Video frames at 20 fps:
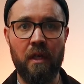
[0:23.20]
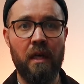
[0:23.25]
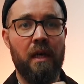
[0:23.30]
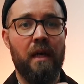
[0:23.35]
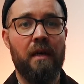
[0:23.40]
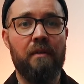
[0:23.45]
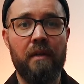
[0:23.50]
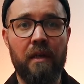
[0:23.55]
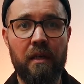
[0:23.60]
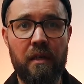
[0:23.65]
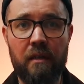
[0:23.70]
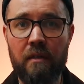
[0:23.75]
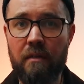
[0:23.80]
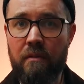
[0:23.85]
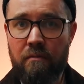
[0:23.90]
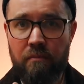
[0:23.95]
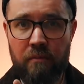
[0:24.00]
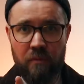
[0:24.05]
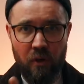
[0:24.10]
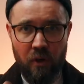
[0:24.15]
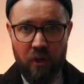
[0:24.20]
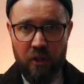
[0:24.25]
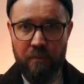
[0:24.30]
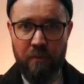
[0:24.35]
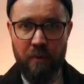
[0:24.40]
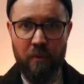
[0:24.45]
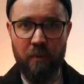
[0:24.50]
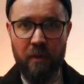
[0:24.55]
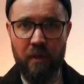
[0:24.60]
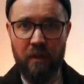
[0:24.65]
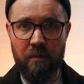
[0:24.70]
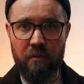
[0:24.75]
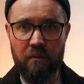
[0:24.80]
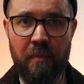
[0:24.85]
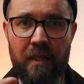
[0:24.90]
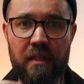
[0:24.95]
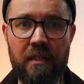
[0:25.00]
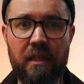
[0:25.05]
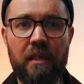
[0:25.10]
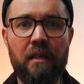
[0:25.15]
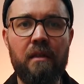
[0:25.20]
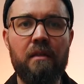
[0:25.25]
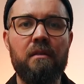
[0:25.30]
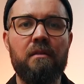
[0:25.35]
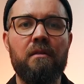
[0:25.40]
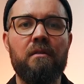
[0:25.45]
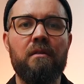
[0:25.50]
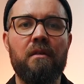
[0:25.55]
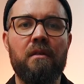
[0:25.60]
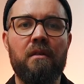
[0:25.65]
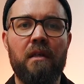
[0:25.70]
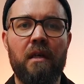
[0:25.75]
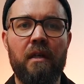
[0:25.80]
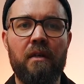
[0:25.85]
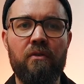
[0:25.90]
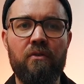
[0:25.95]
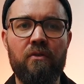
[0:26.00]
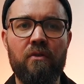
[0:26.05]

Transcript: and that is cost per wear. By taking this into account,